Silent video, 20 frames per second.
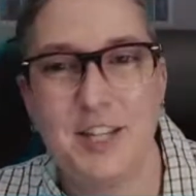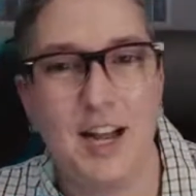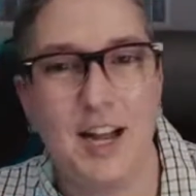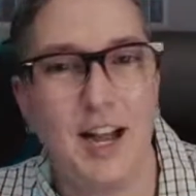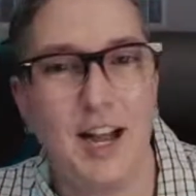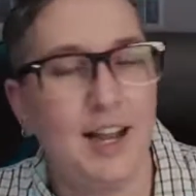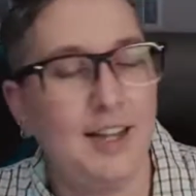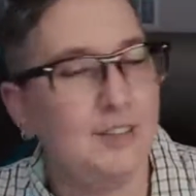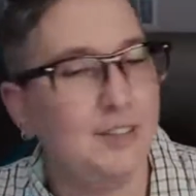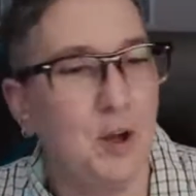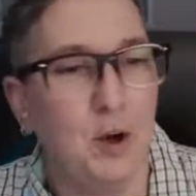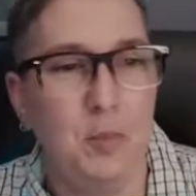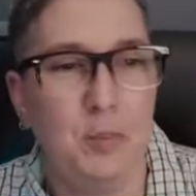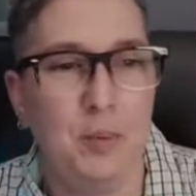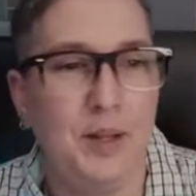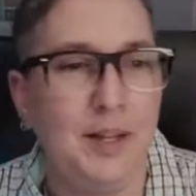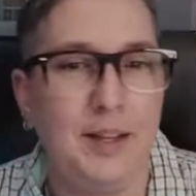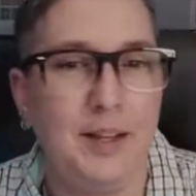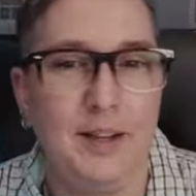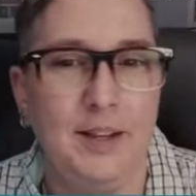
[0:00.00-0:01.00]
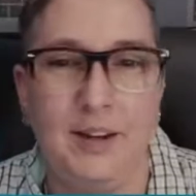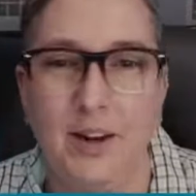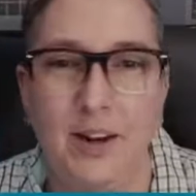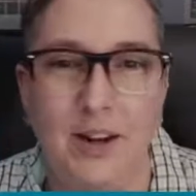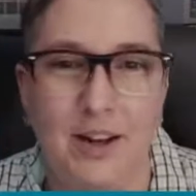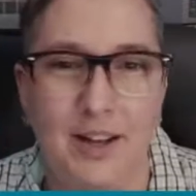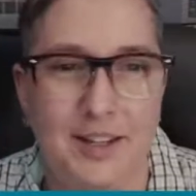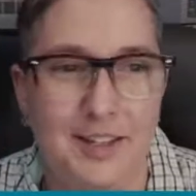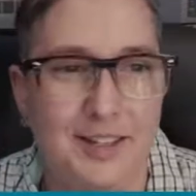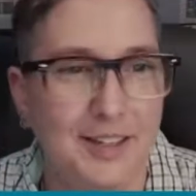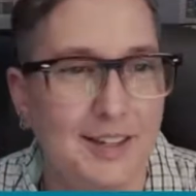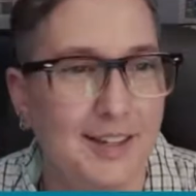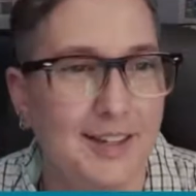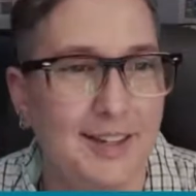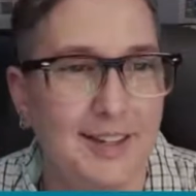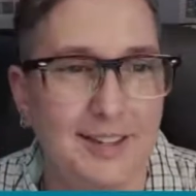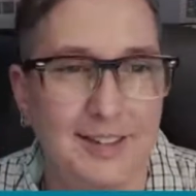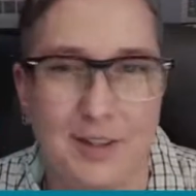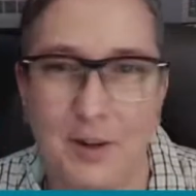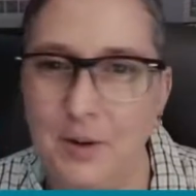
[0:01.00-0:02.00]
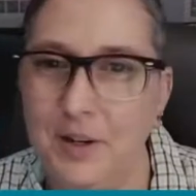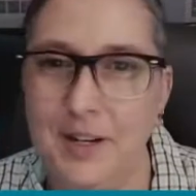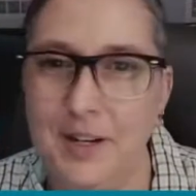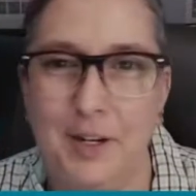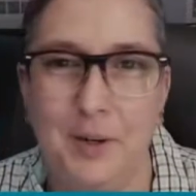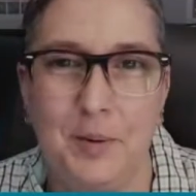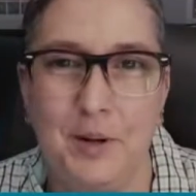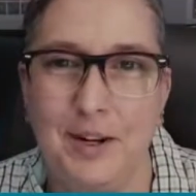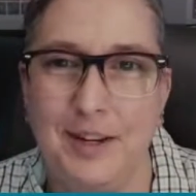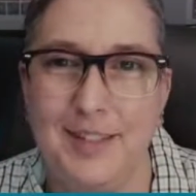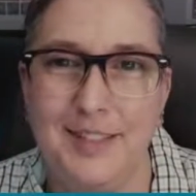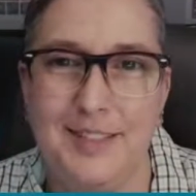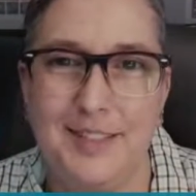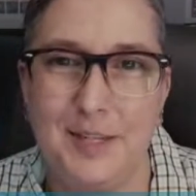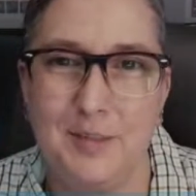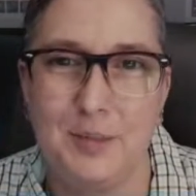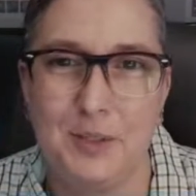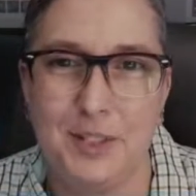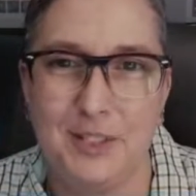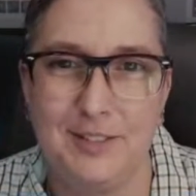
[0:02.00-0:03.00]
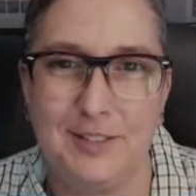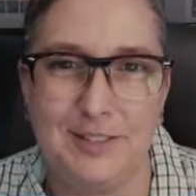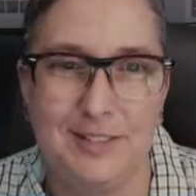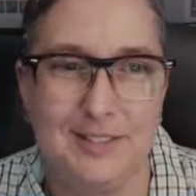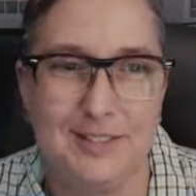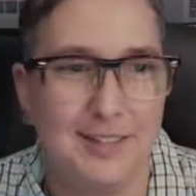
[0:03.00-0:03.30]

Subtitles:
I don't plan on going anywhere anytime soon.